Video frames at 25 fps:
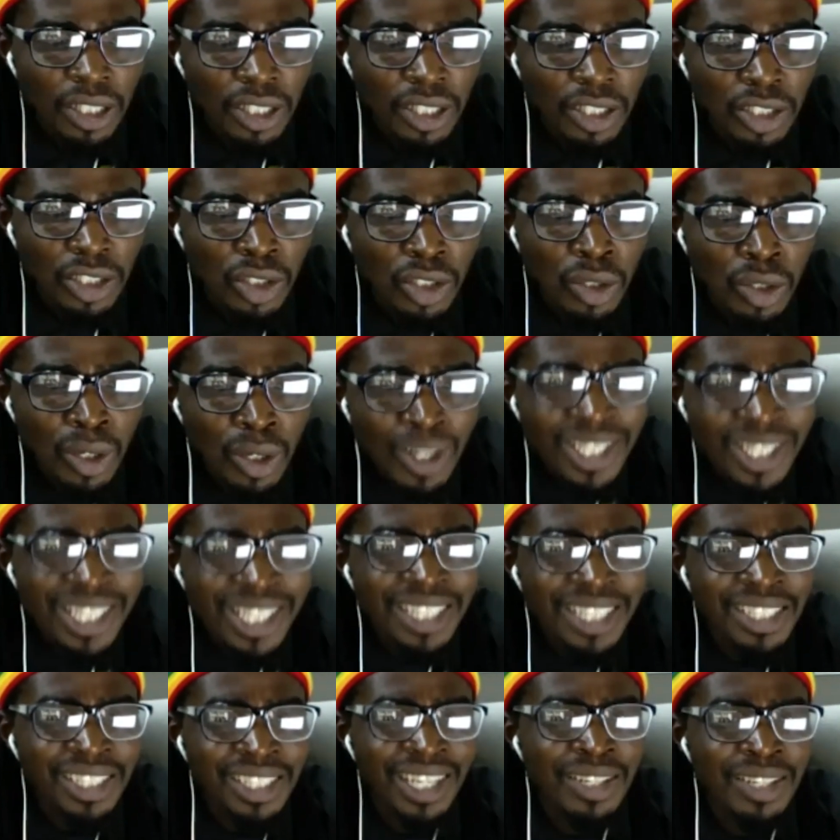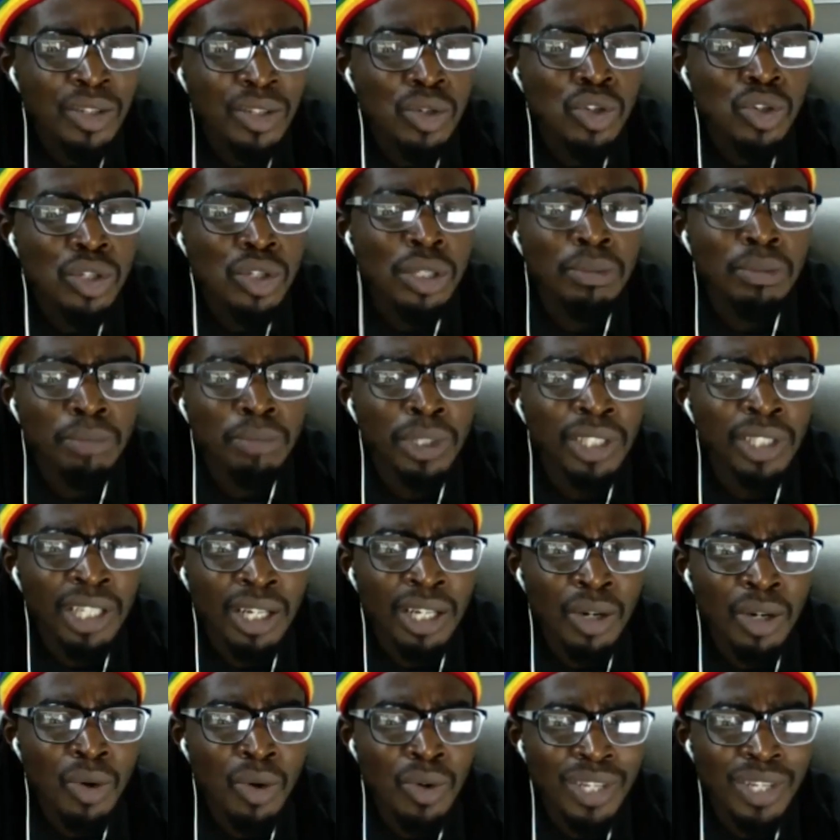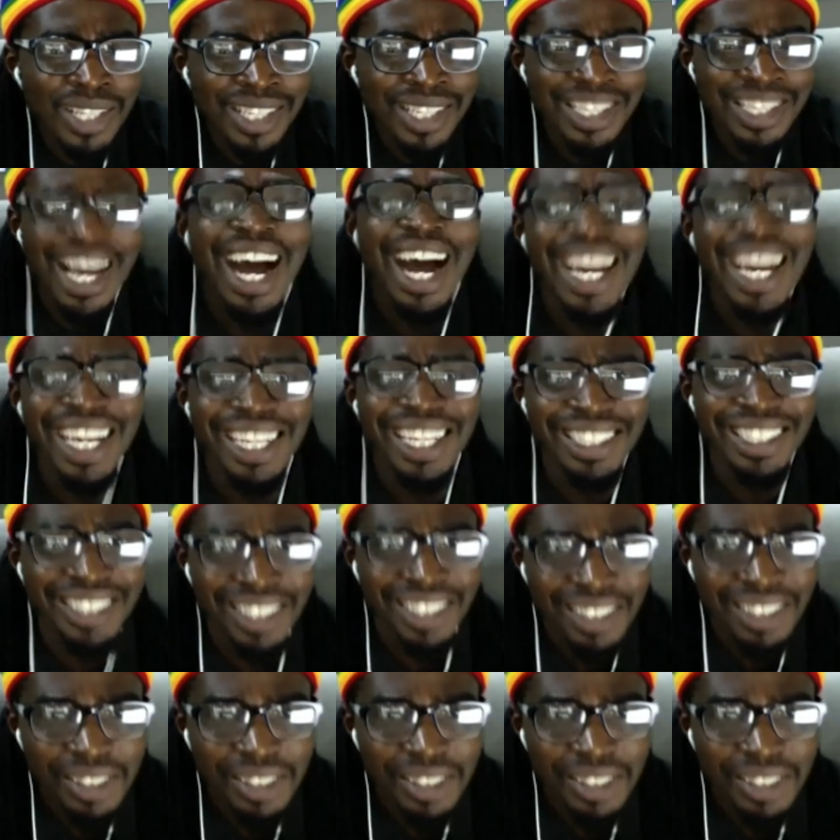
you lost a chance to somebody who is tired.